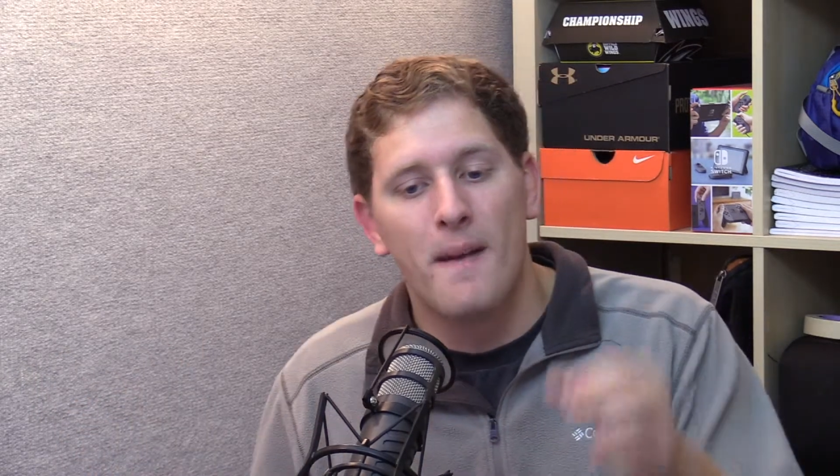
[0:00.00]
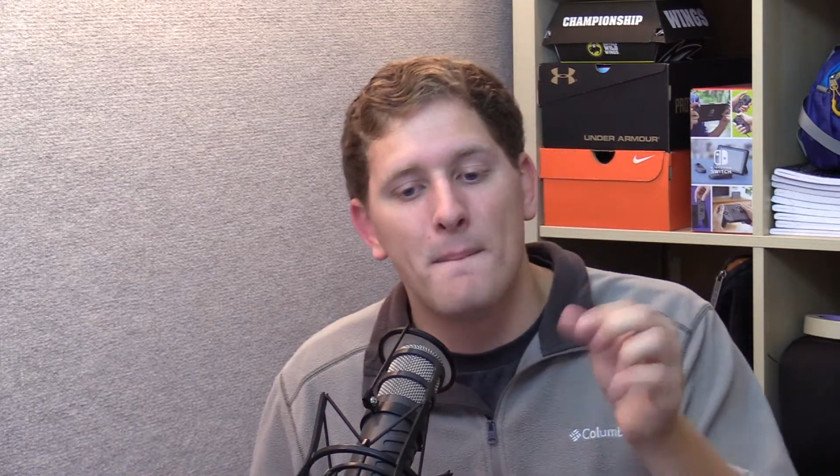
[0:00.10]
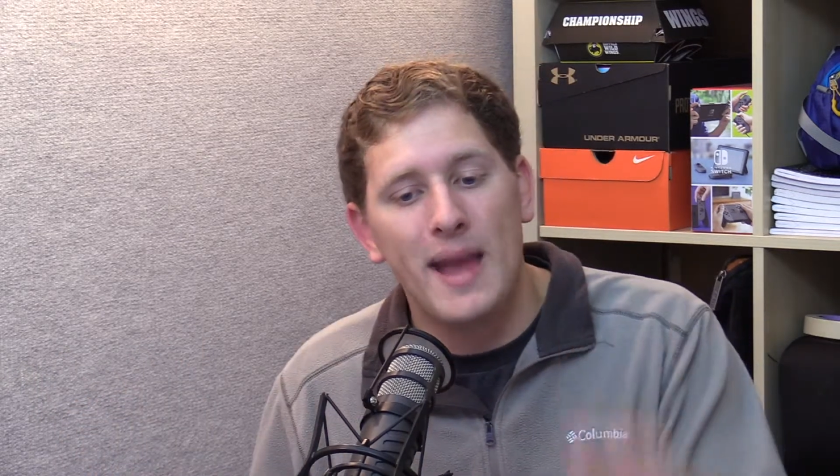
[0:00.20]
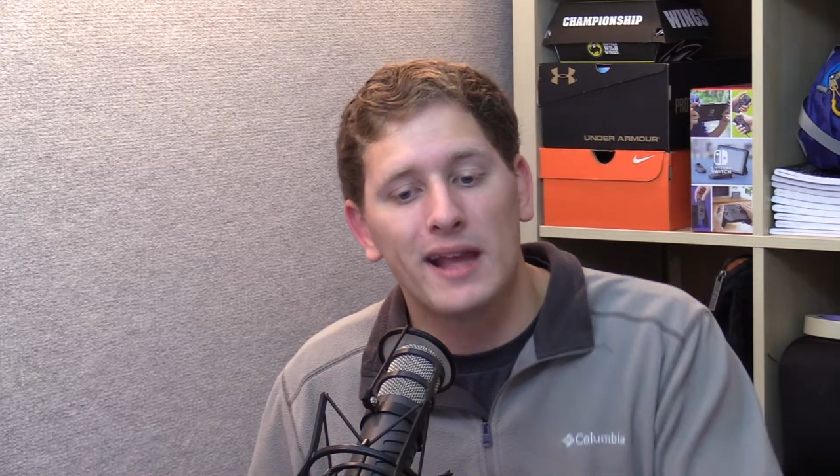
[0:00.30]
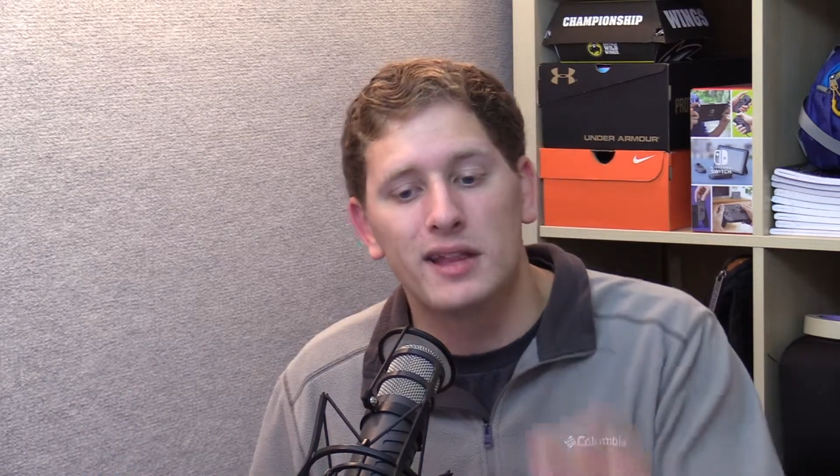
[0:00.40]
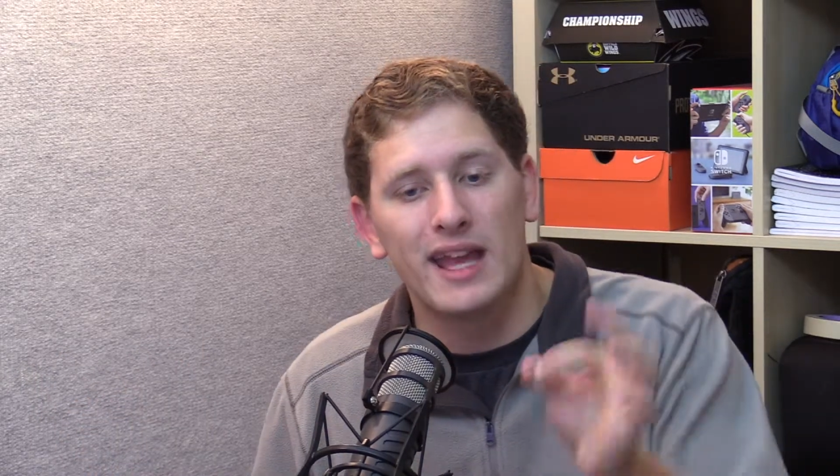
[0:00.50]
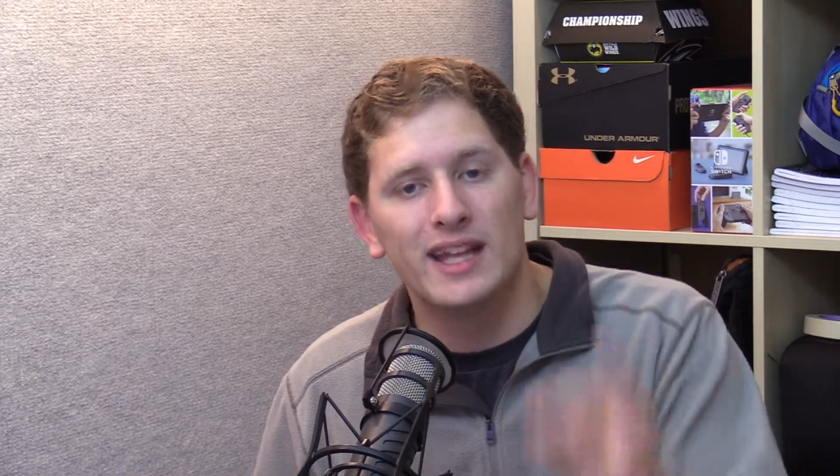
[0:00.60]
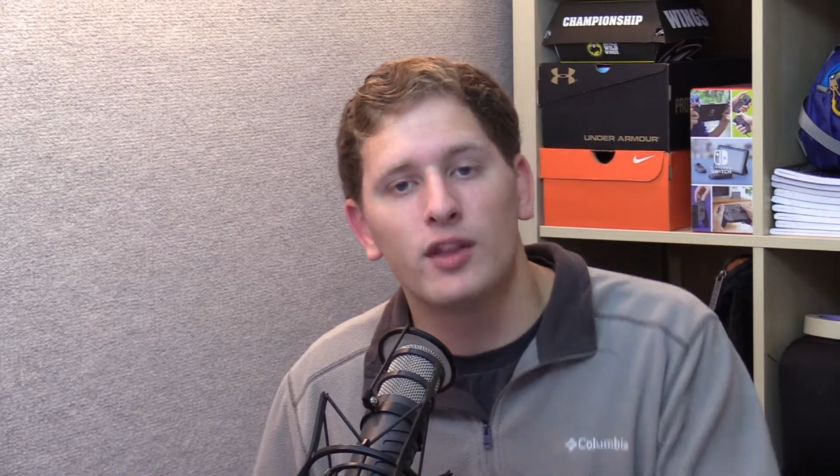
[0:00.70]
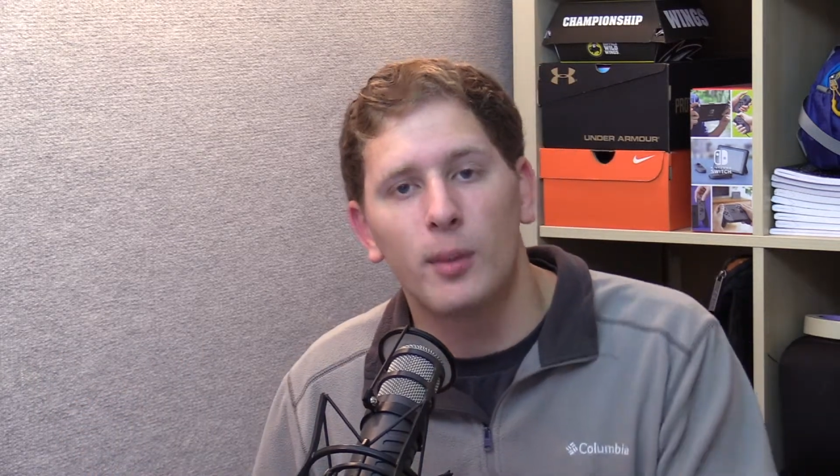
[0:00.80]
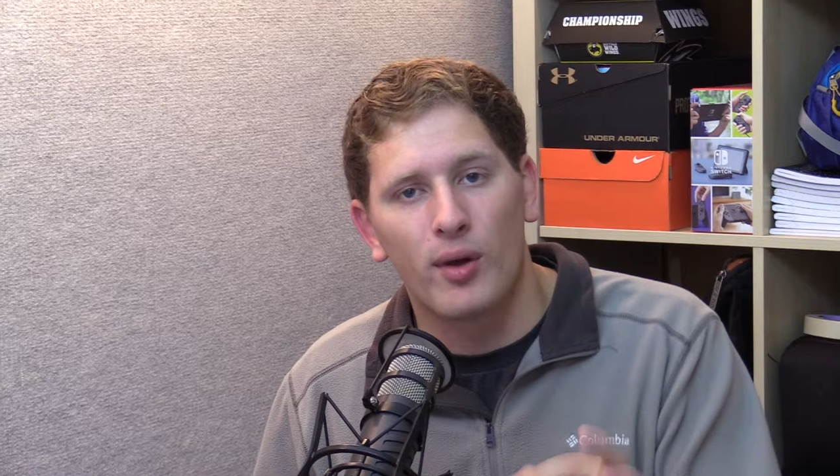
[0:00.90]
makes it
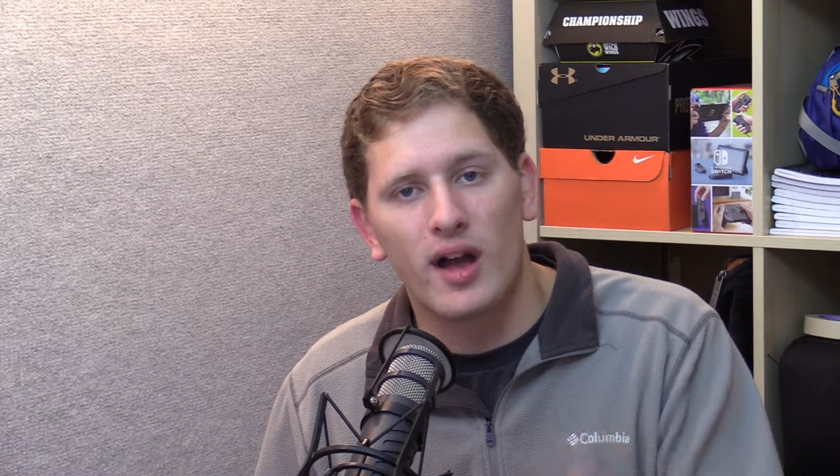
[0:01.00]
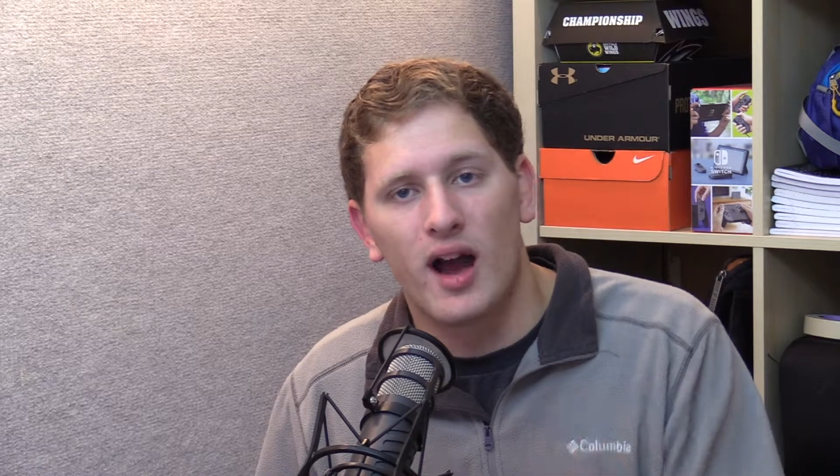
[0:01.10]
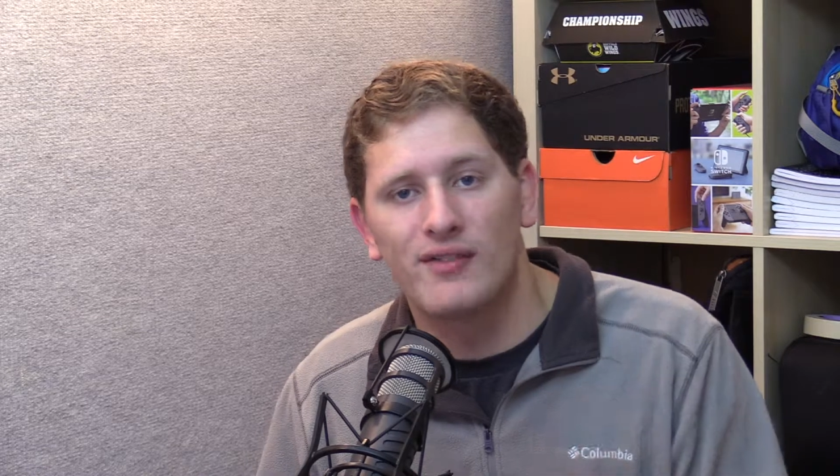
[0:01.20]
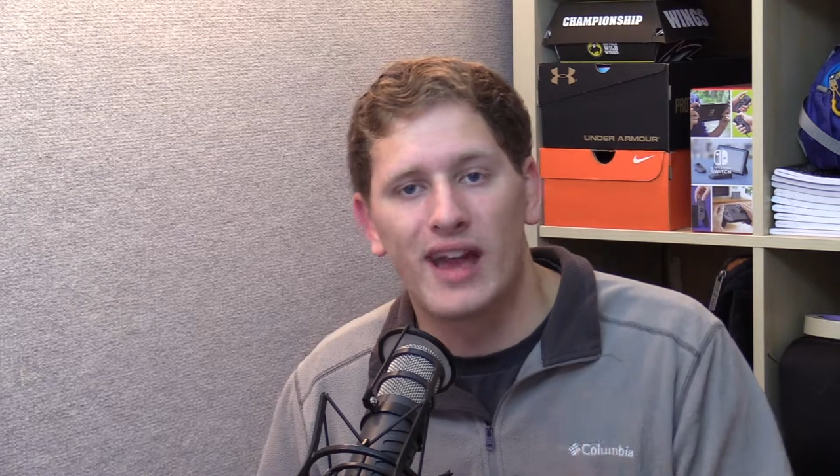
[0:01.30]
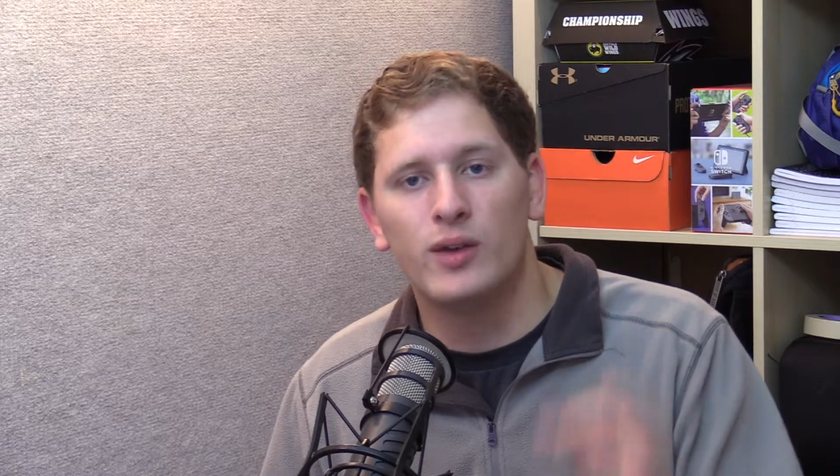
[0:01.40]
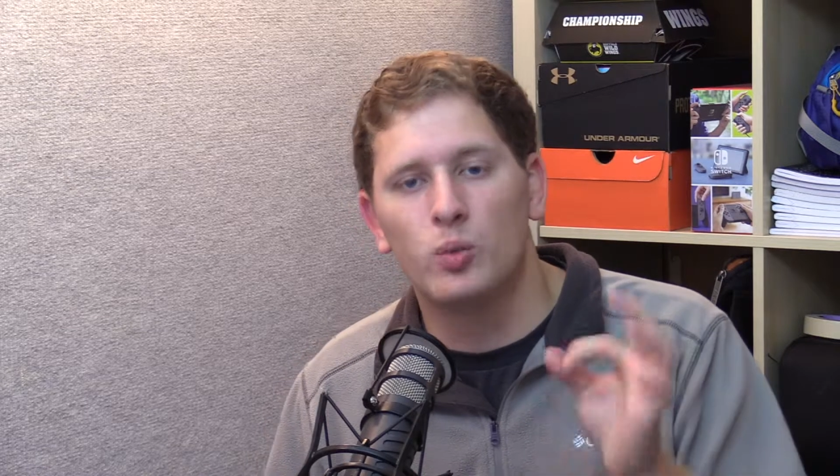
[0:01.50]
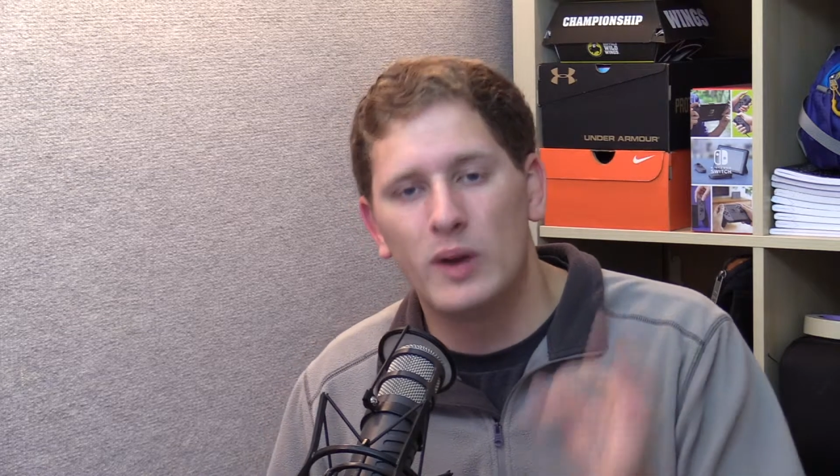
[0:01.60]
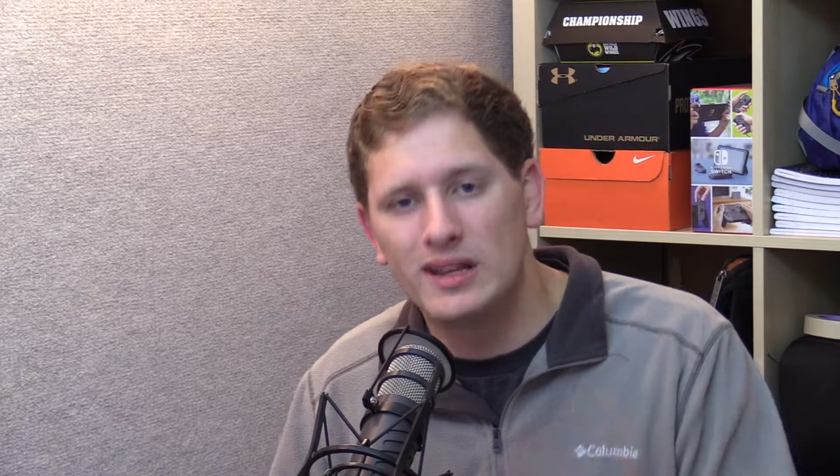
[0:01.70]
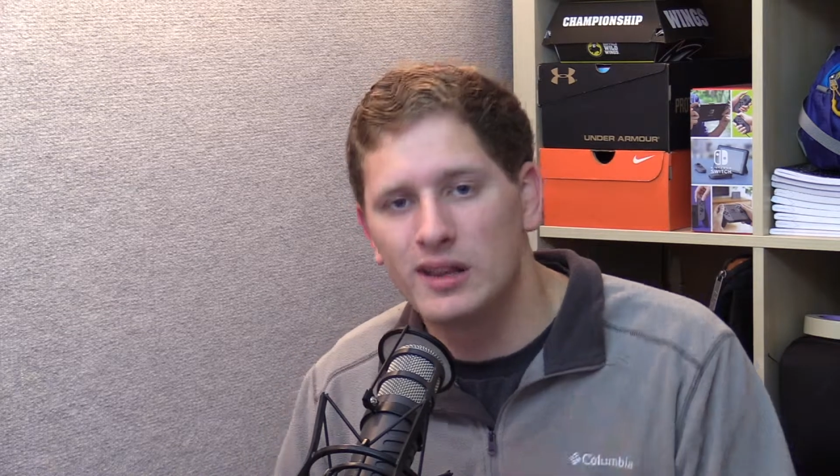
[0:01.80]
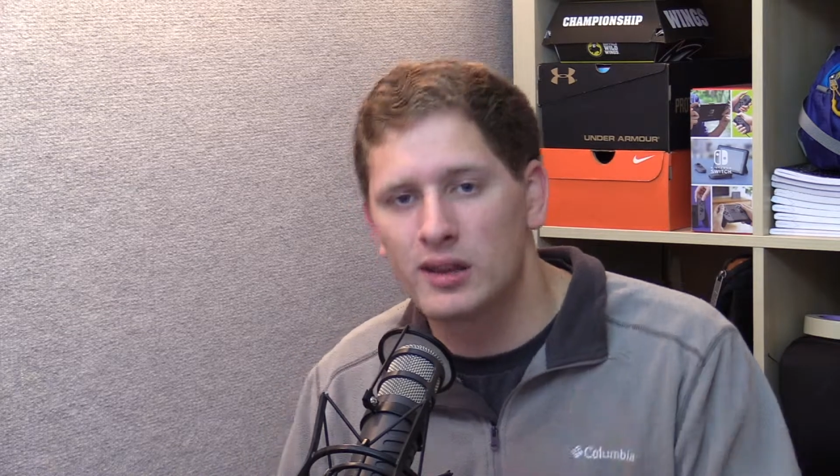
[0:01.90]
into the playoff and
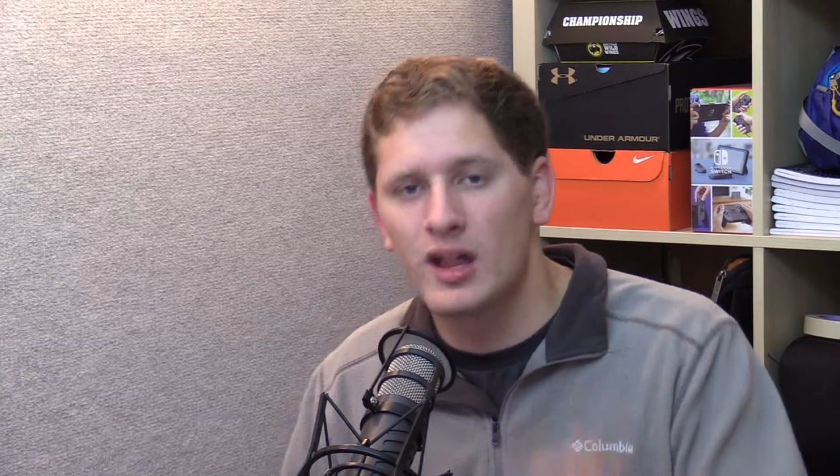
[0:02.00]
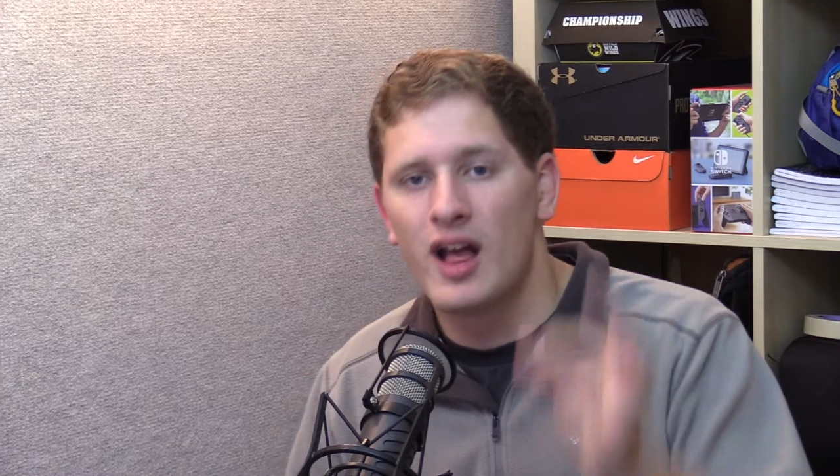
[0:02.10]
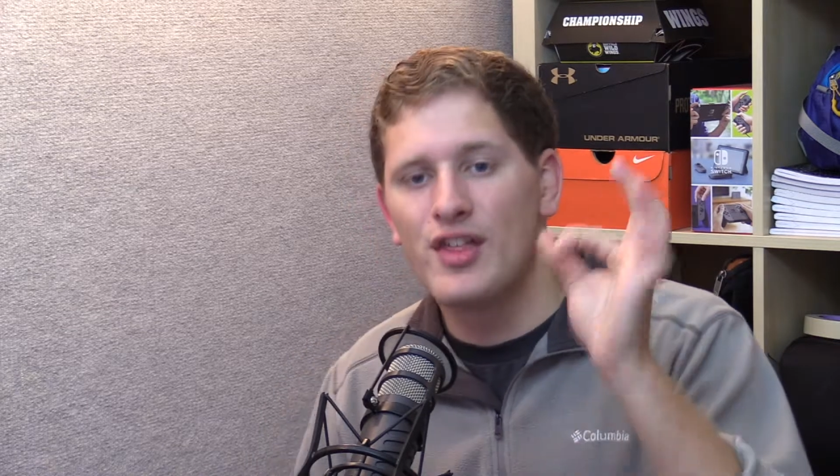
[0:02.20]
wins